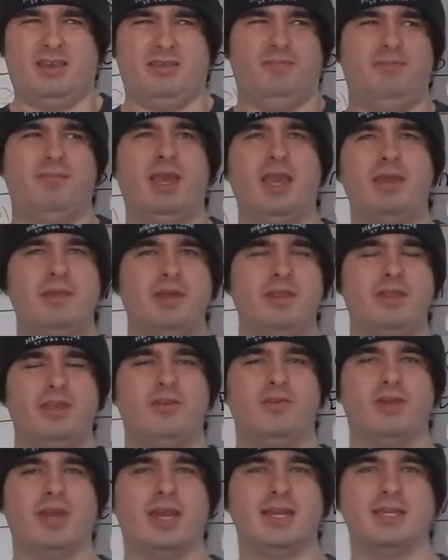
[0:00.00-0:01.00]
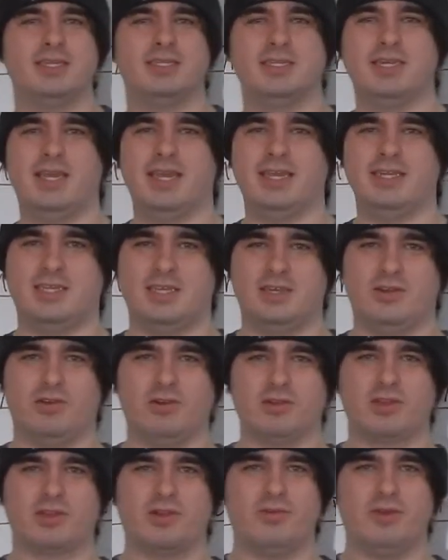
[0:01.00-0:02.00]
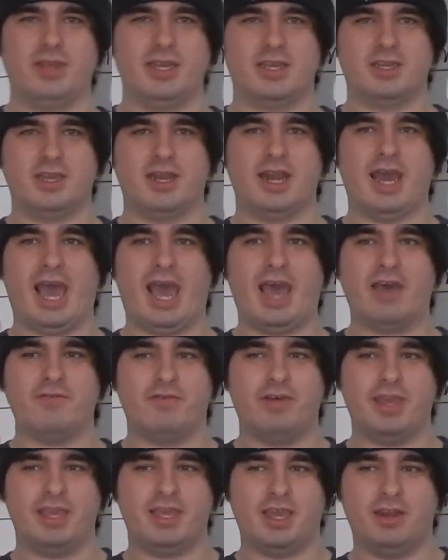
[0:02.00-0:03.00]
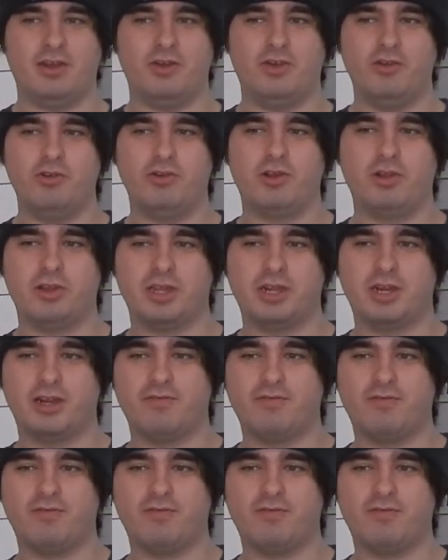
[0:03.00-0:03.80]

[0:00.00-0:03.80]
maybe the United States and North Korea could have like a nuclear